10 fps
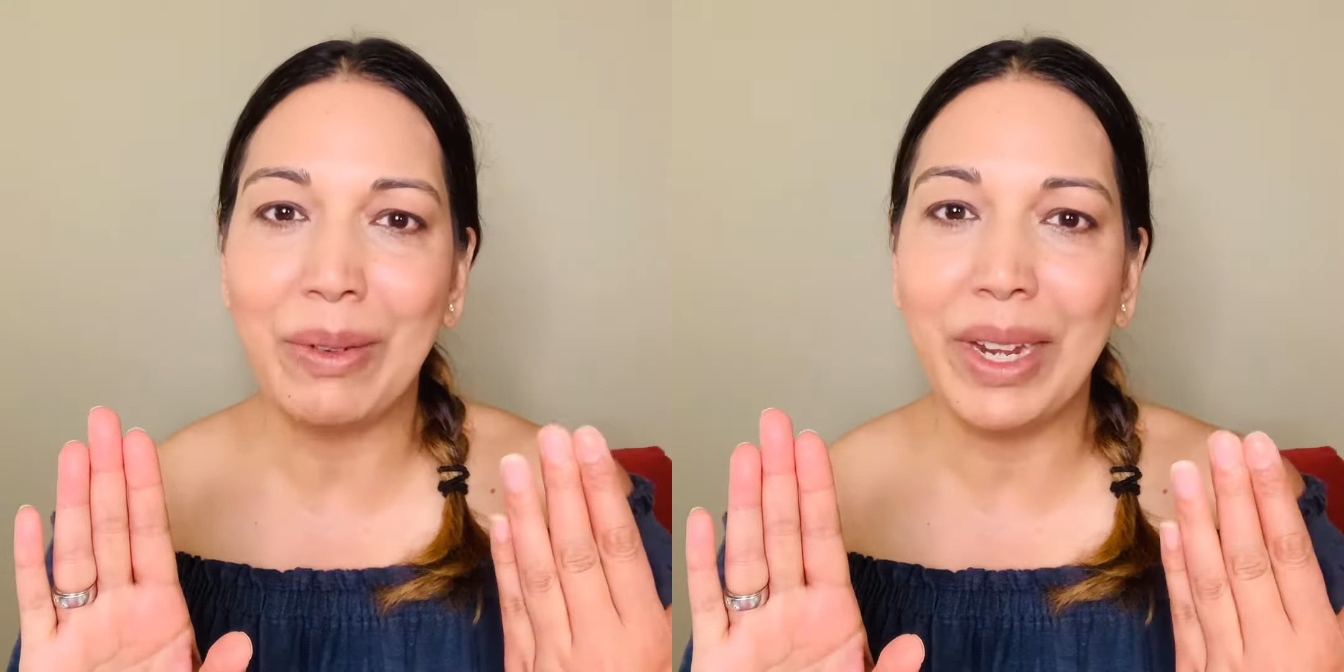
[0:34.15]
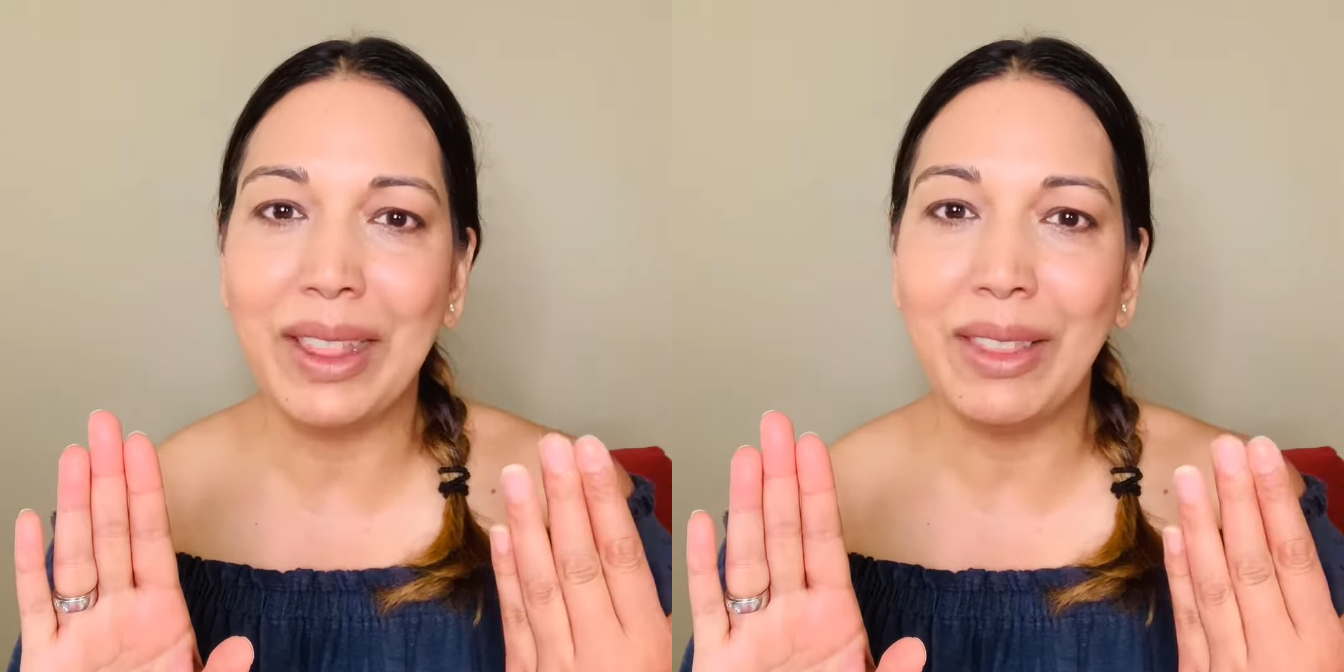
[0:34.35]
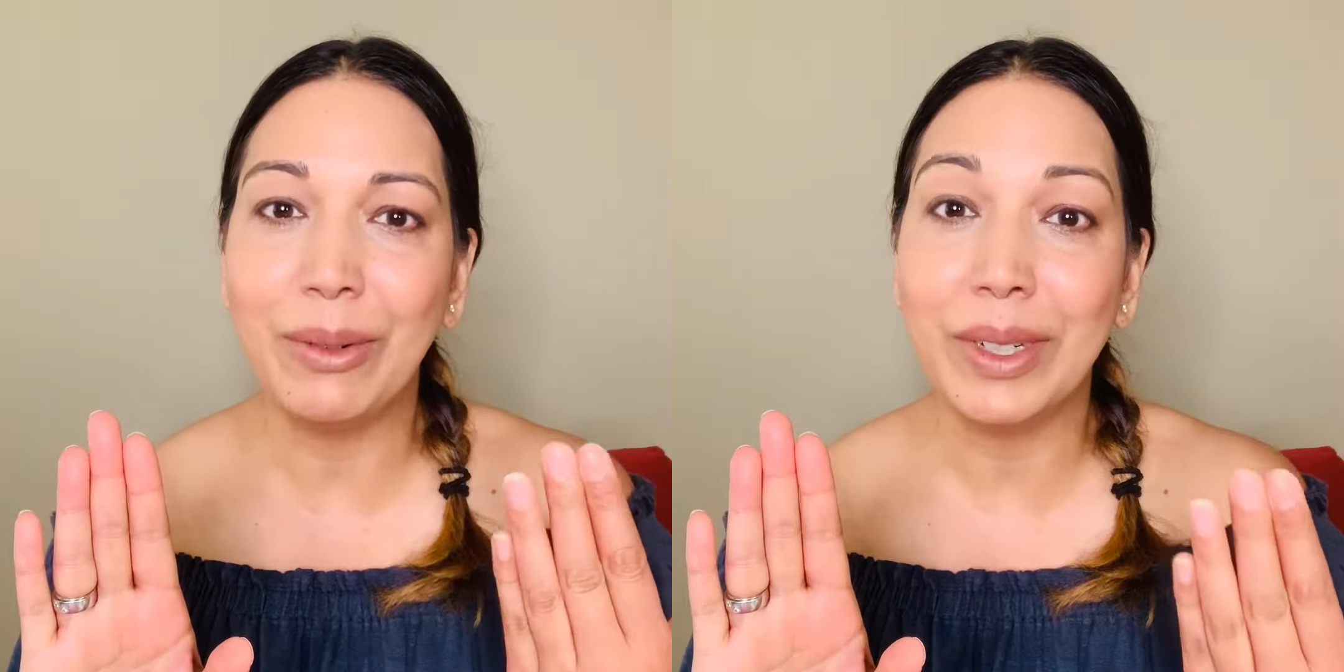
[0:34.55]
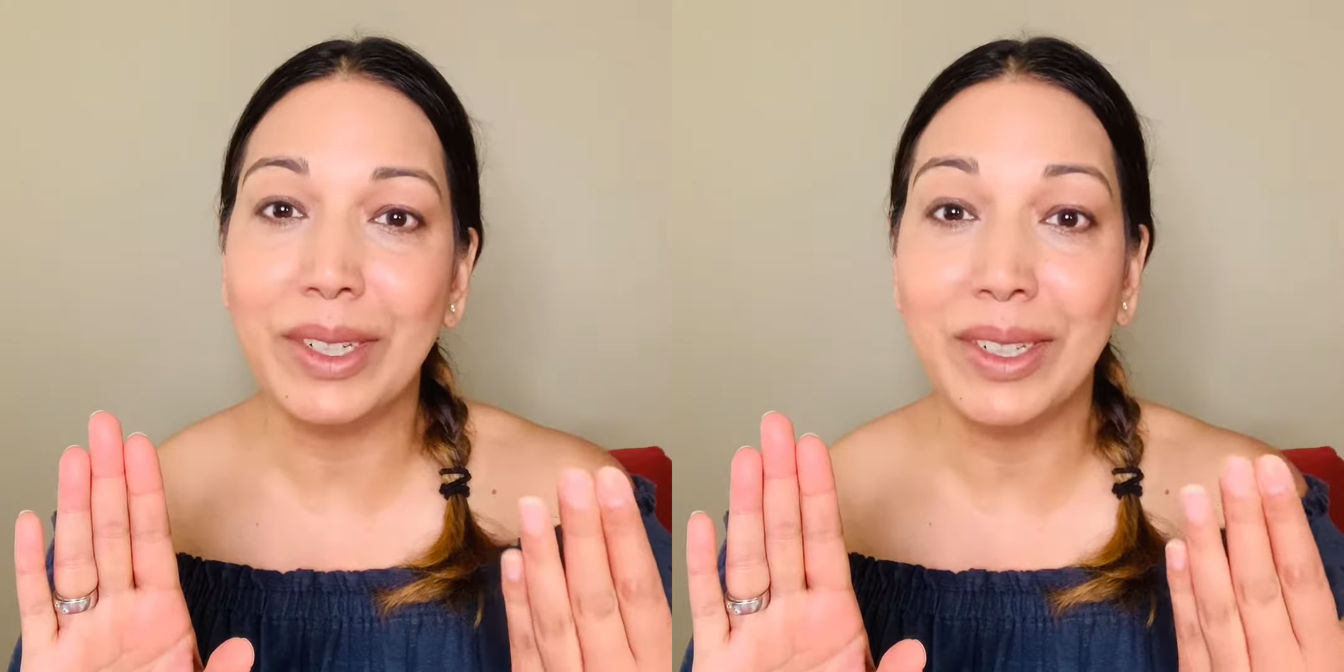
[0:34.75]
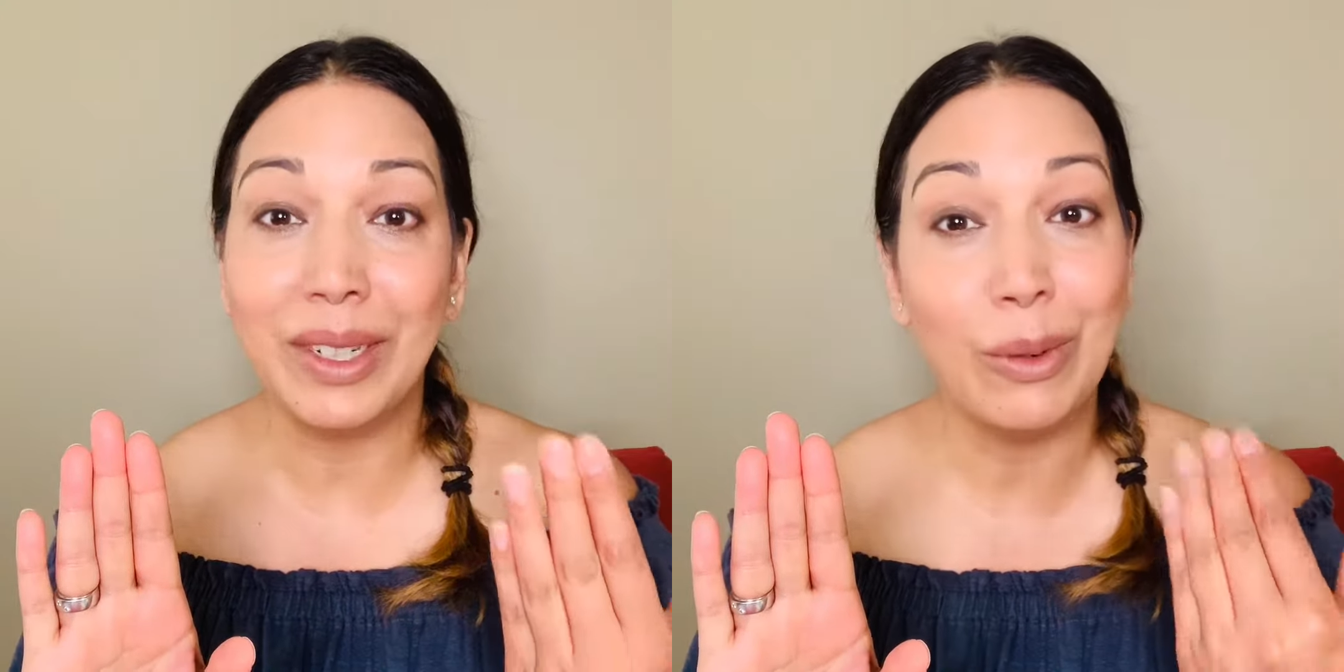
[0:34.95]
I write the
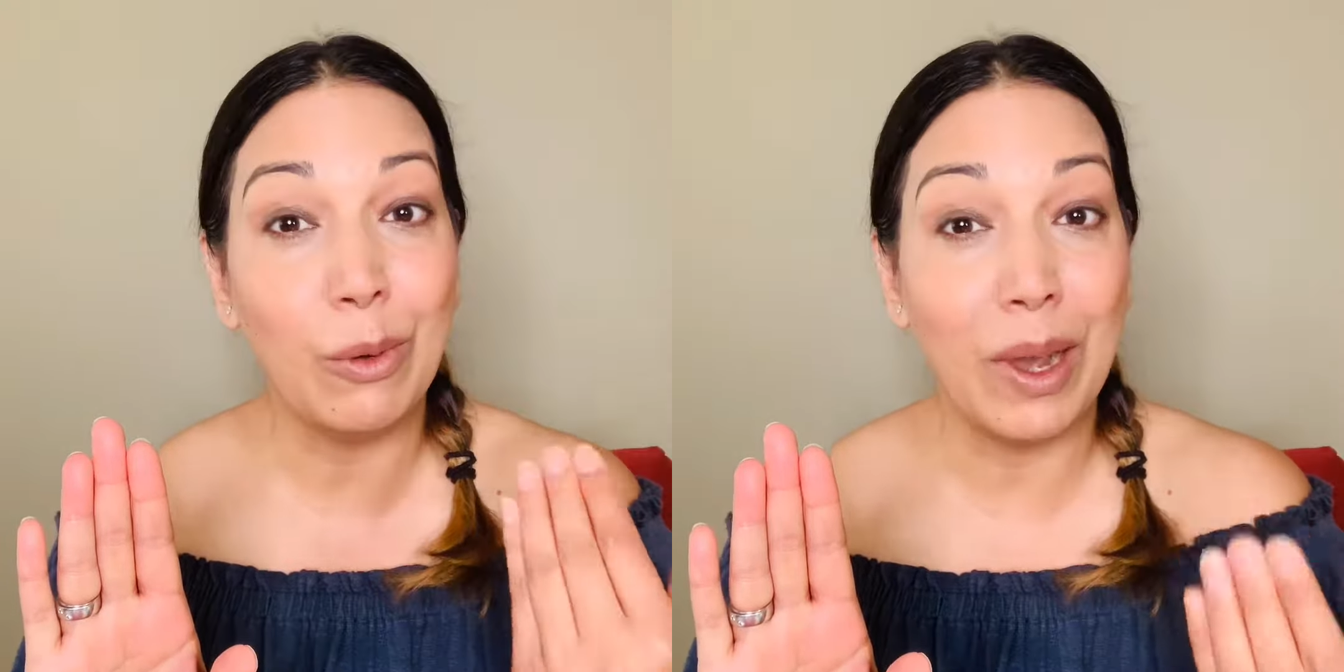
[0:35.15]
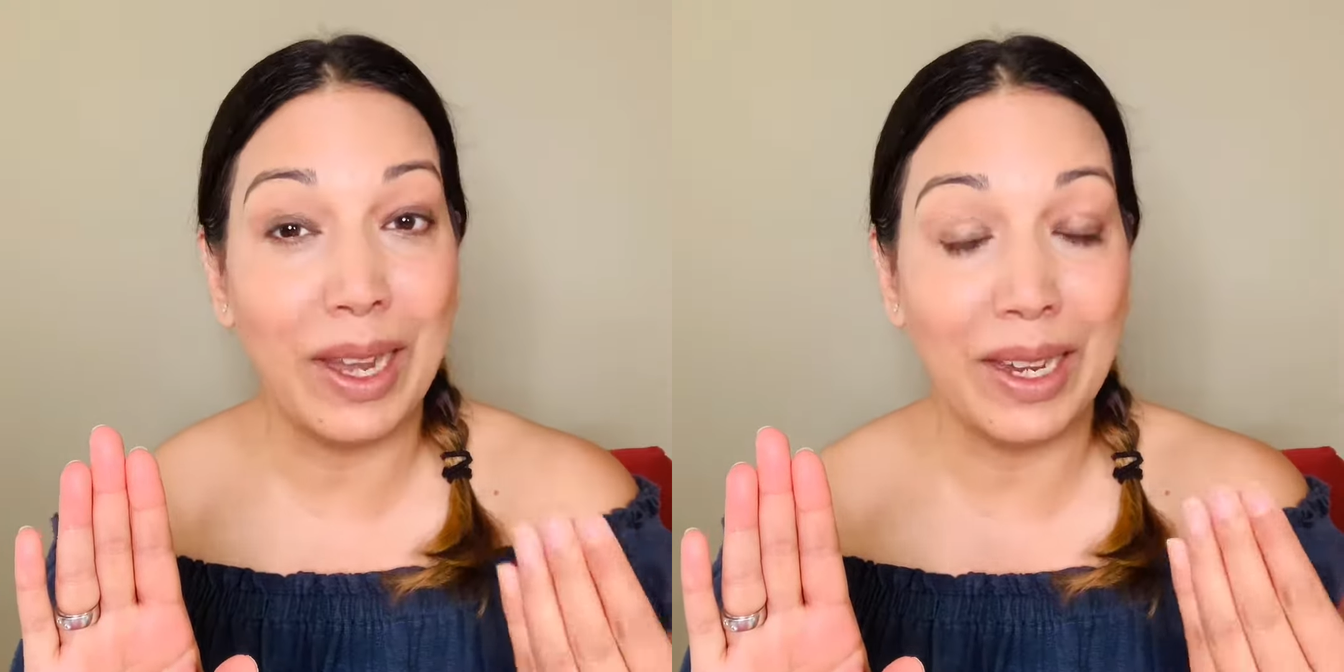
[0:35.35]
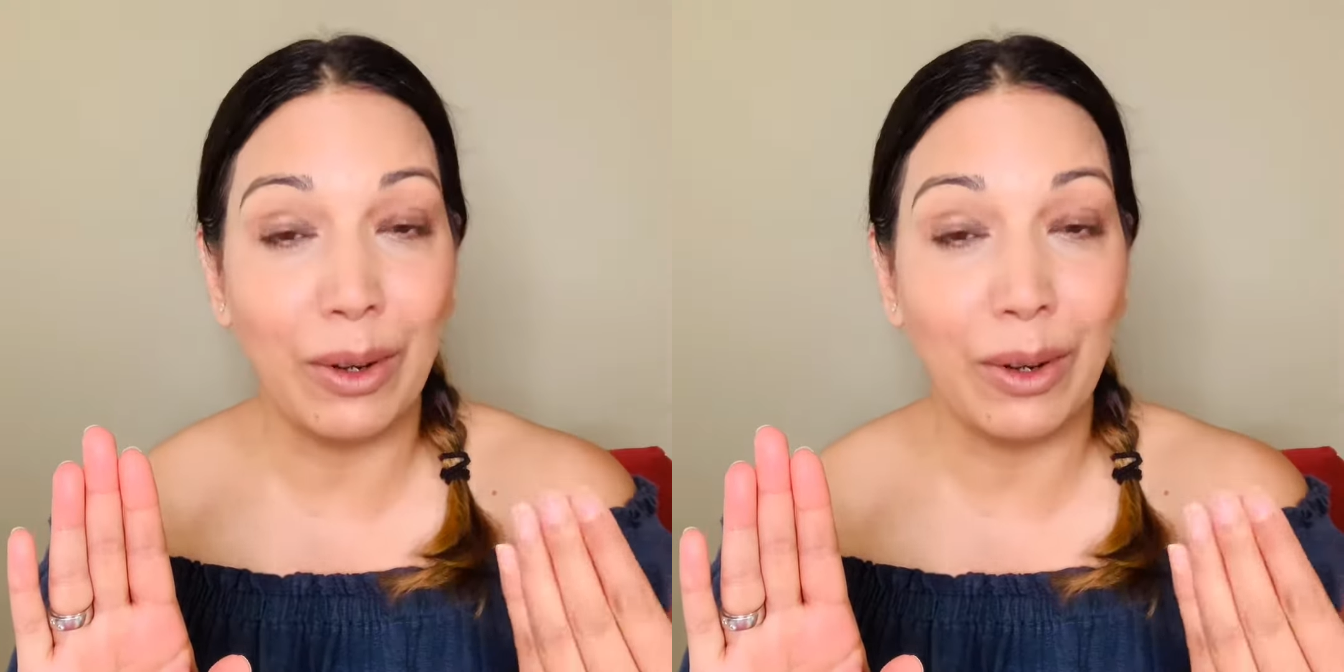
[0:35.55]
word why,